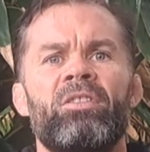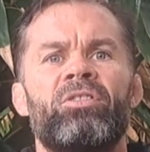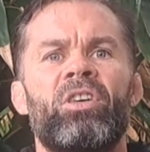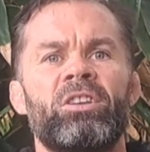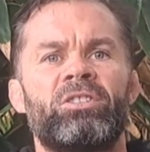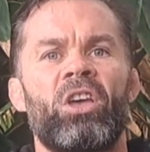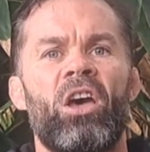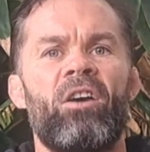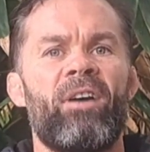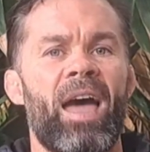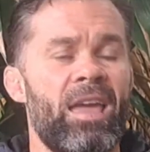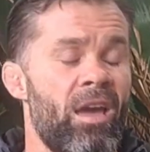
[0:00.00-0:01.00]
The
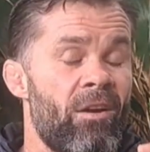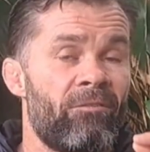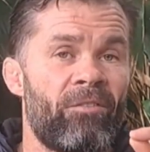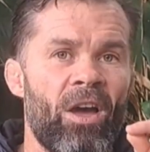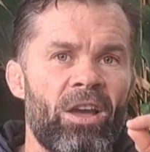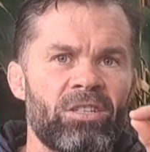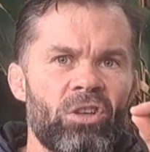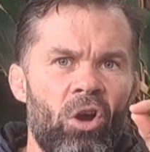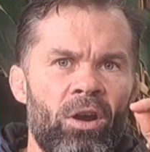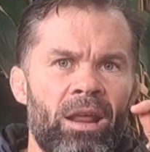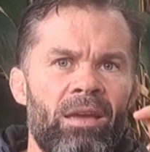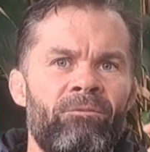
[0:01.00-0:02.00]
survey focused
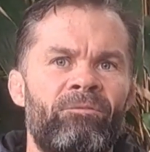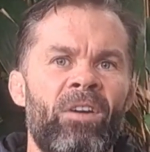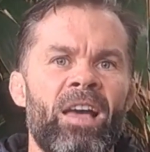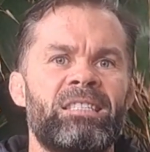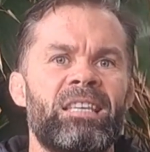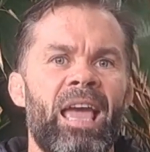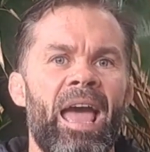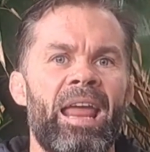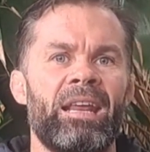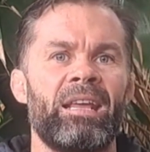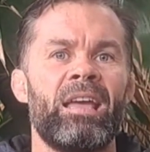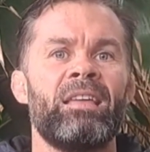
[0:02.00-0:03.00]
on
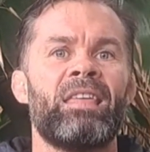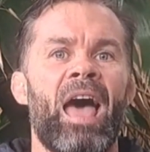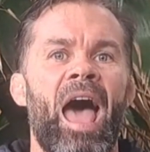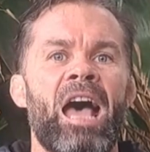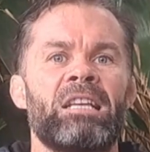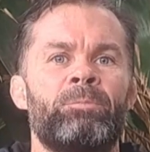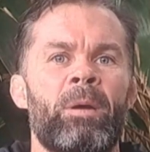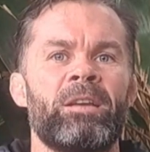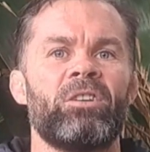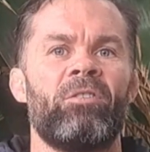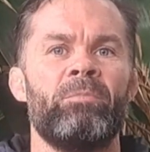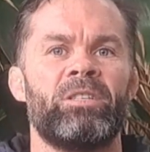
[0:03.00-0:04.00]
investigating the aspects
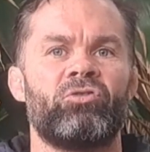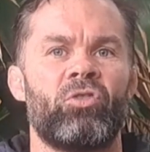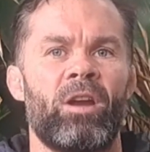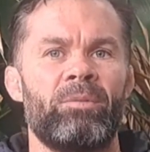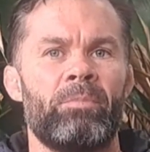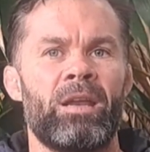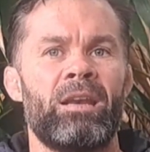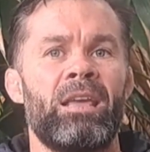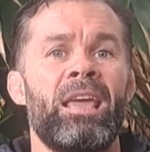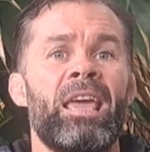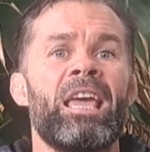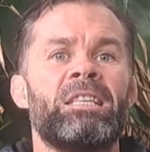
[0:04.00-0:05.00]
of mistreatment
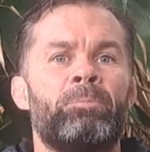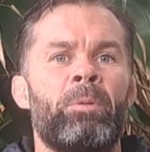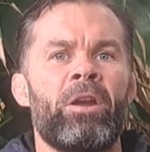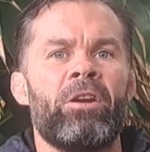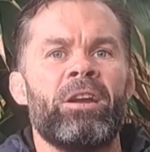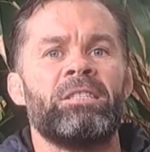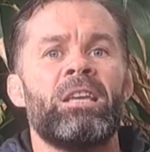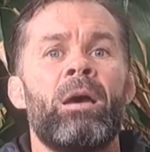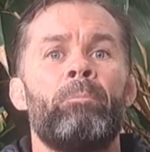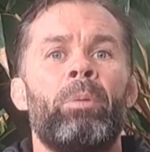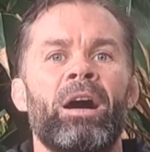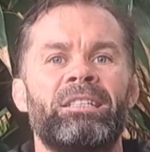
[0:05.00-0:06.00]
experienced
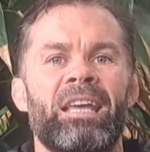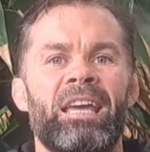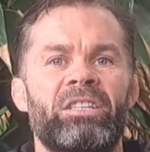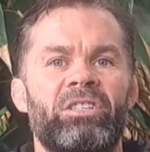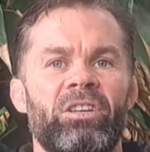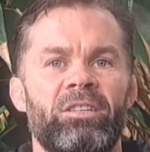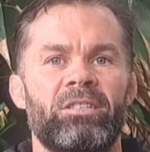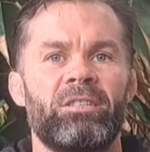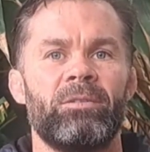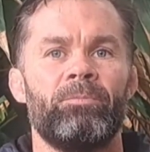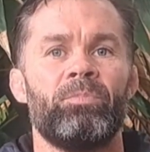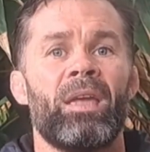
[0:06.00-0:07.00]
by teachers
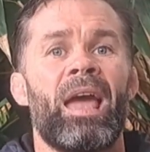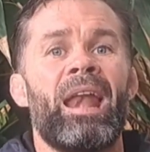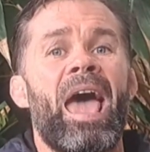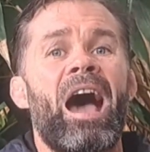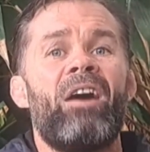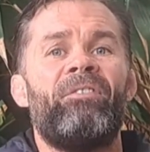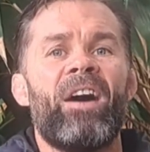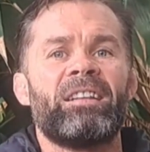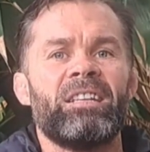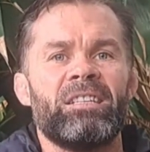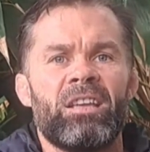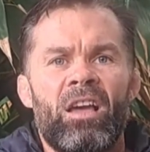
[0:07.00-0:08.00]
and how
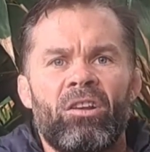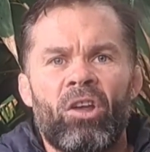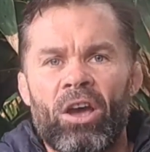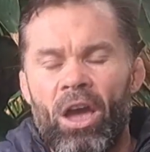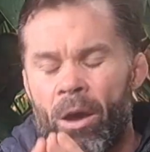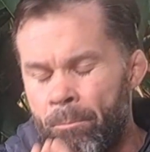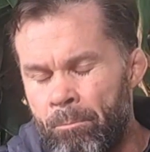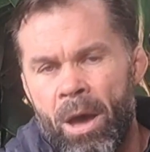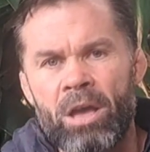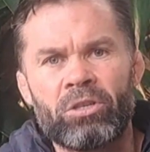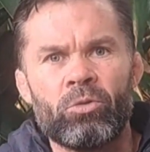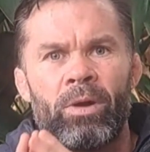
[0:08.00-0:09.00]
factors like
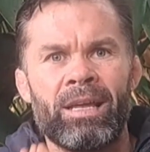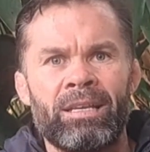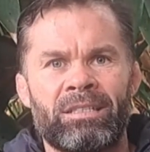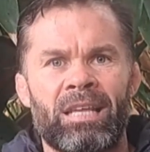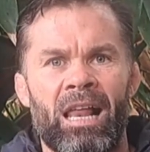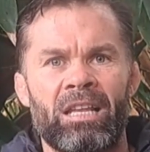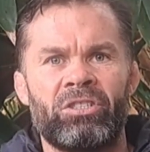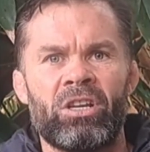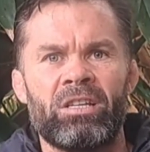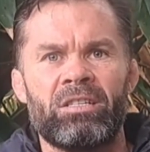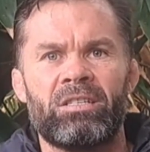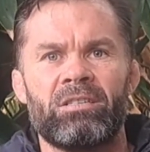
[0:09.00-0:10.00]
emotional
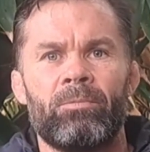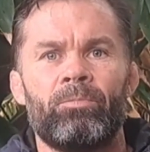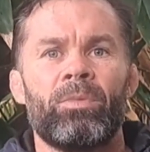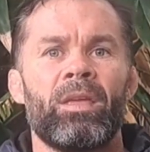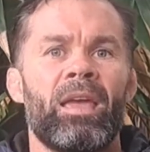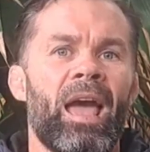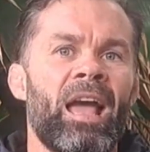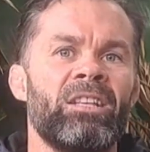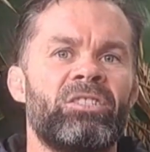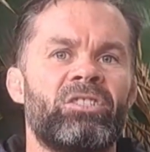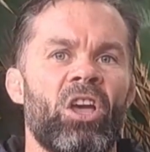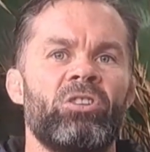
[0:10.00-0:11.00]
intelligence and
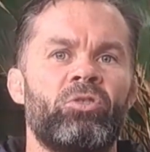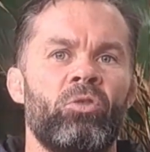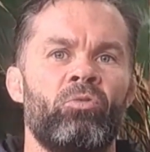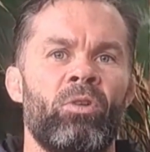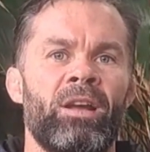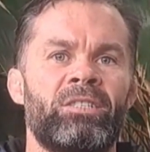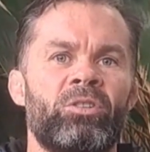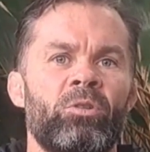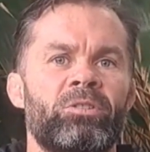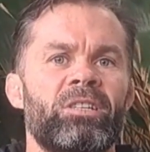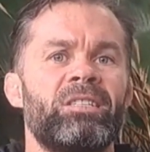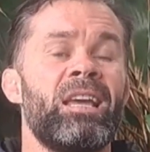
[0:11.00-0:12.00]
social
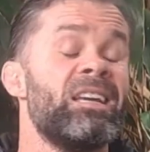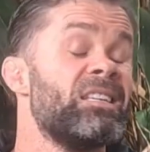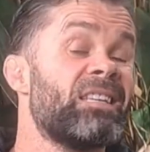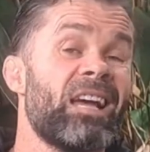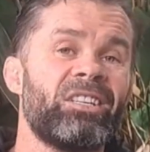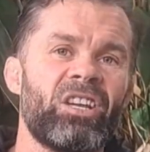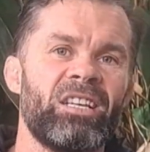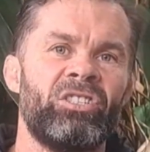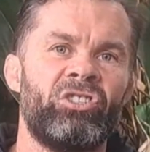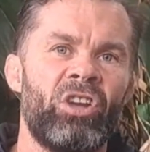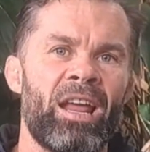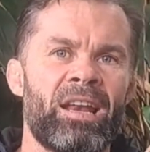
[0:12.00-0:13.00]
resources such as
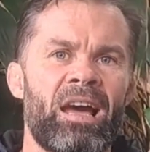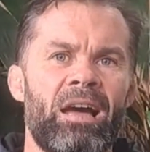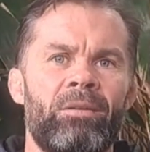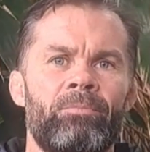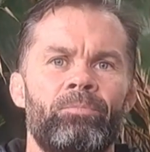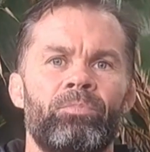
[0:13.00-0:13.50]
gender